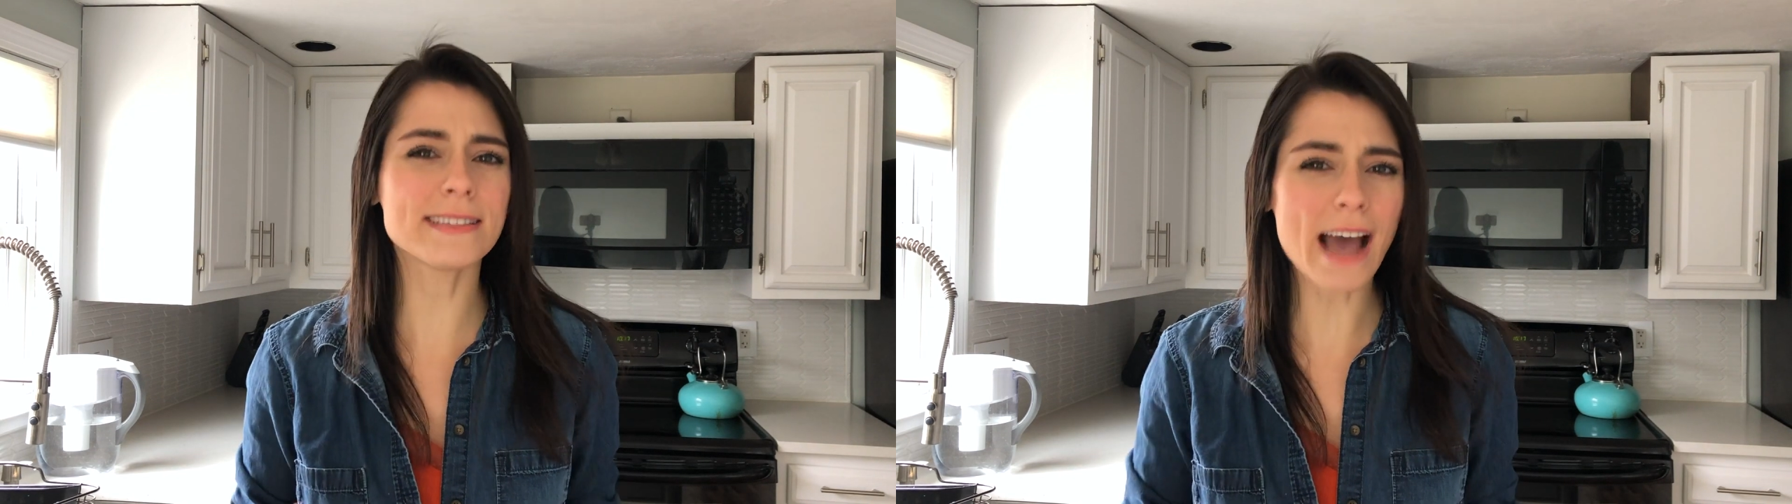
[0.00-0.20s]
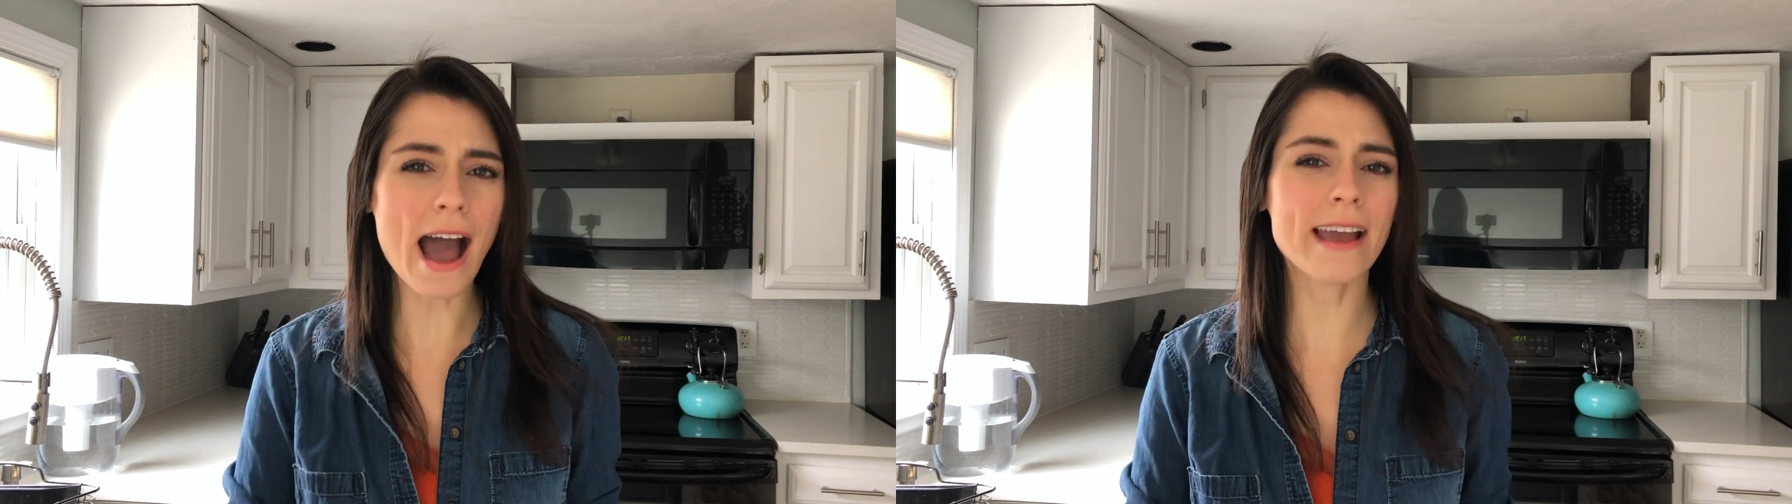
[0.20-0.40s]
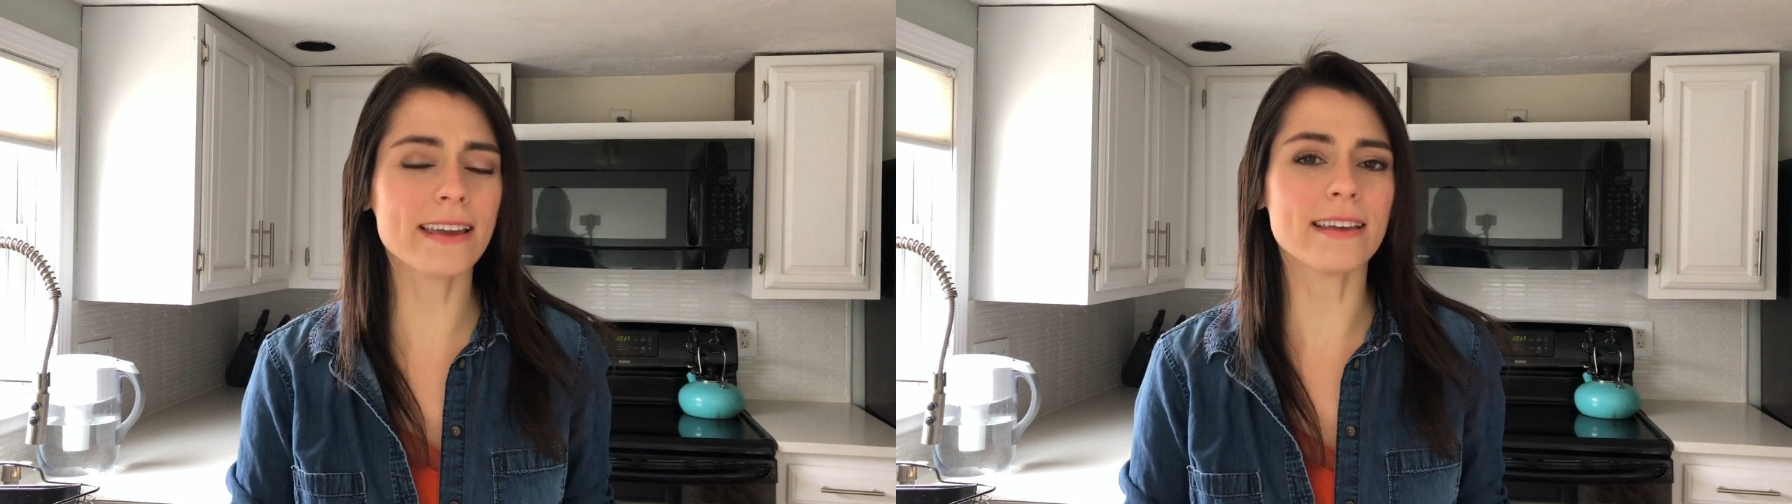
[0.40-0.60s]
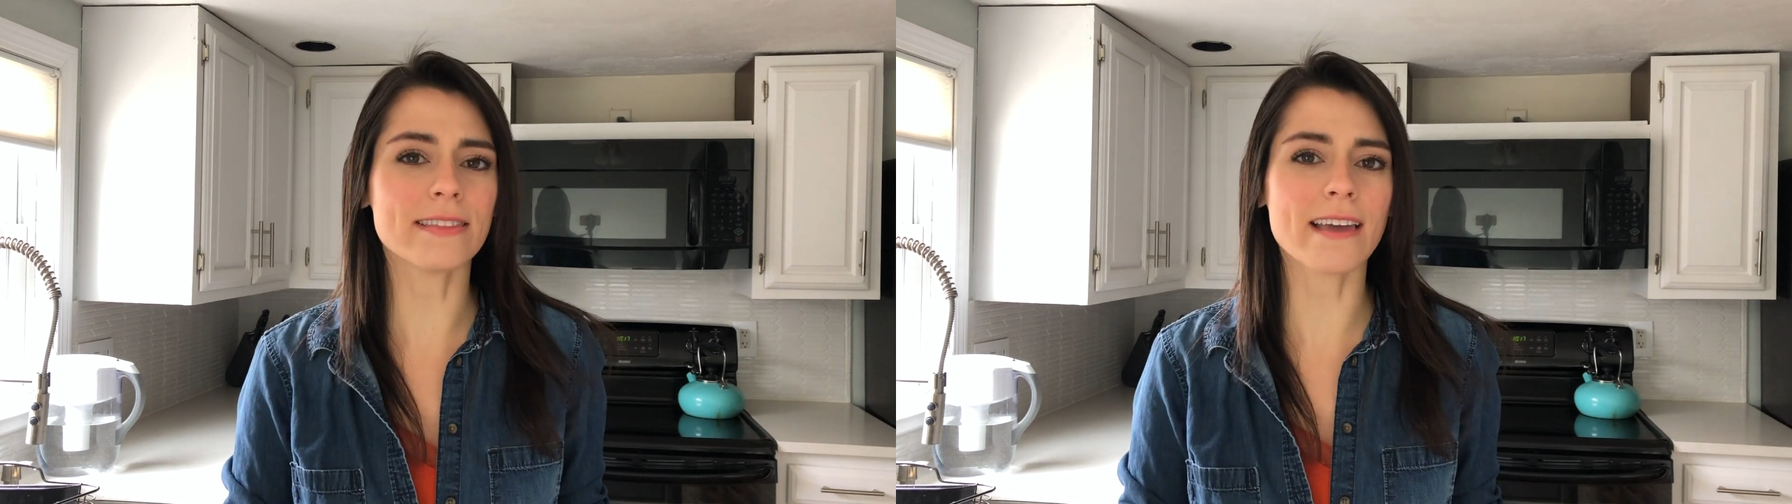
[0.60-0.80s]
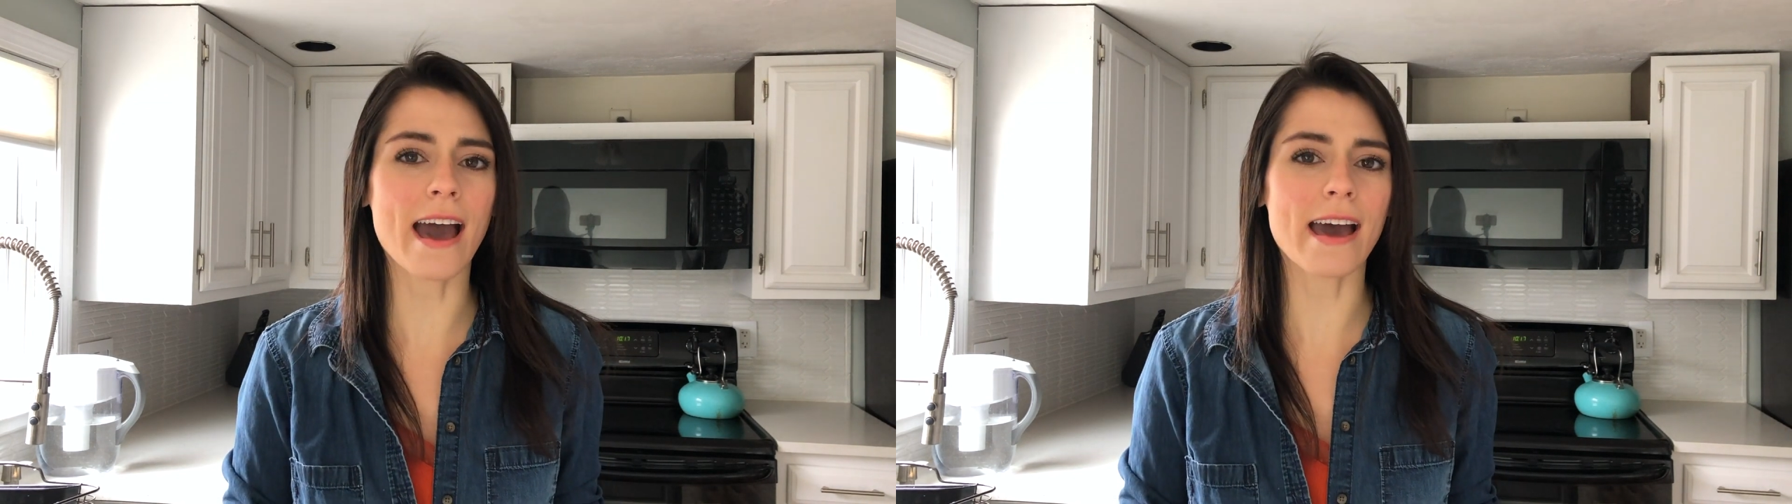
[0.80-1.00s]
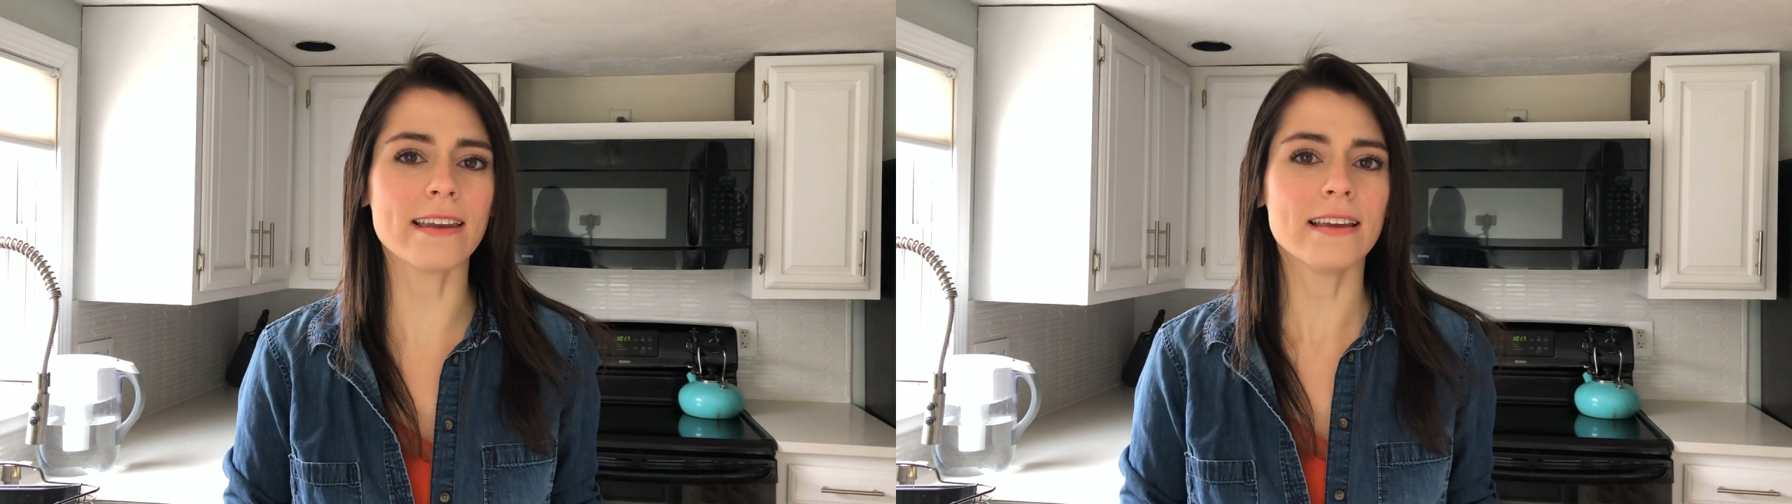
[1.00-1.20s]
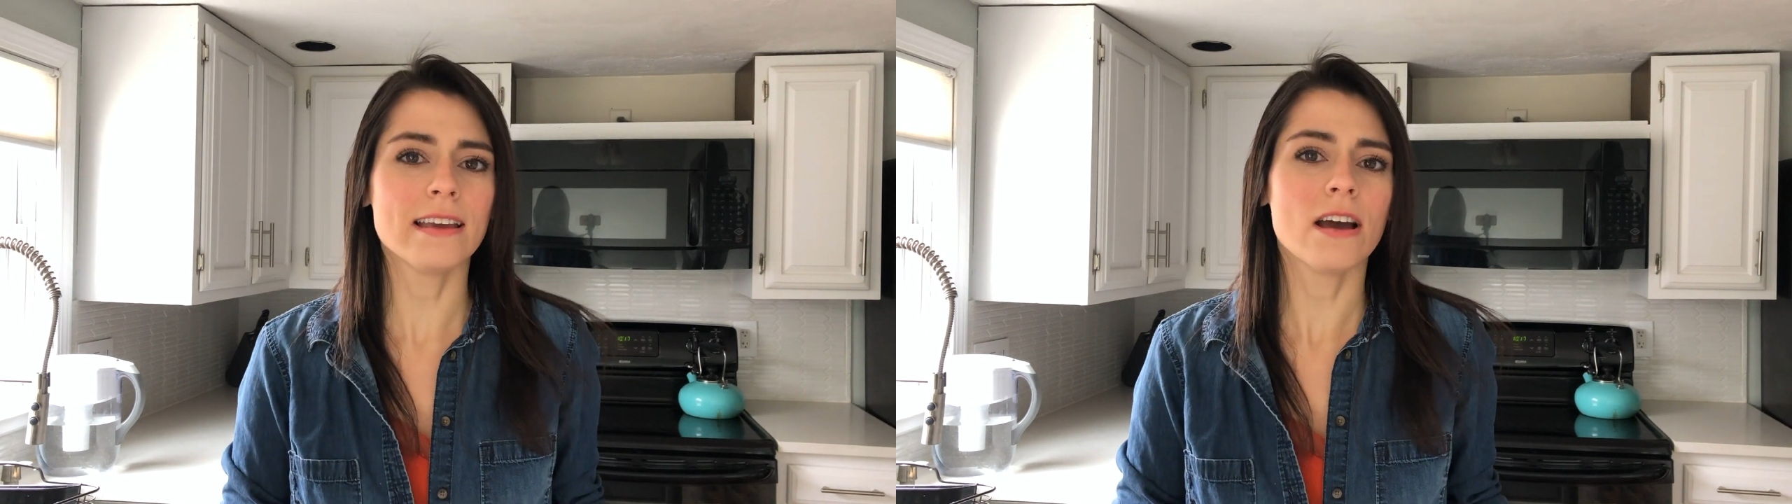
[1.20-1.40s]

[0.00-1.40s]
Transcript: diet that